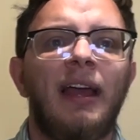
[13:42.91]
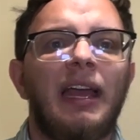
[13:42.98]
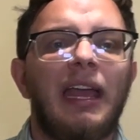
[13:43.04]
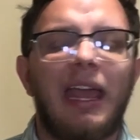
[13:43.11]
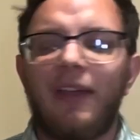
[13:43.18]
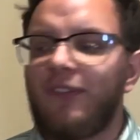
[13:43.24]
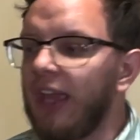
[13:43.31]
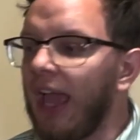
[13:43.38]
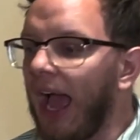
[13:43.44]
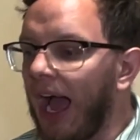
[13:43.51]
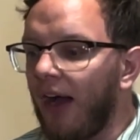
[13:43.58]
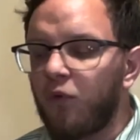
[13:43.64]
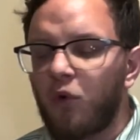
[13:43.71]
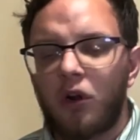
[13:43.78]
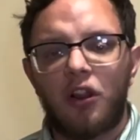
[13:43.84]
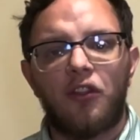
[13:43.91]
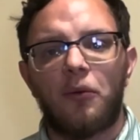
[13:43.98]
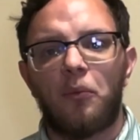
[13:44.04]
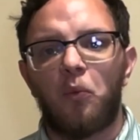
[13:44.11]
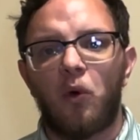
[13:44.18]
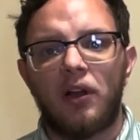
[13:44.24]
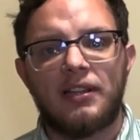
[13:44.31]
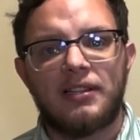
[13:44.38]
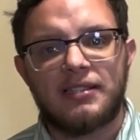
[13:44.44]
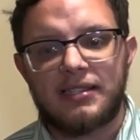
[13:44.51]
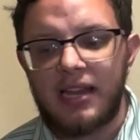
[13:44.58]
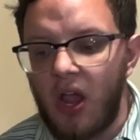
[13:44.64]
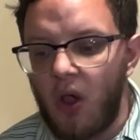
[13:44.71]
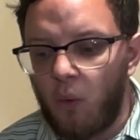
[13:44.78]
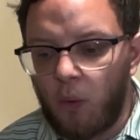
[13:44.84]
If you have one of the
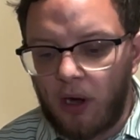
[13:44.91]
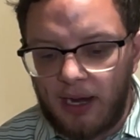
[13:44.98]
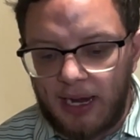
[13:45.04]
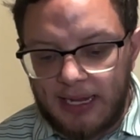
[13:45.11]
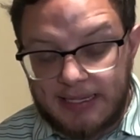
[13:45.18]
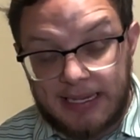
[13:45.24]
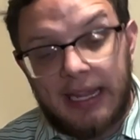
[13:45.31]
ones where it's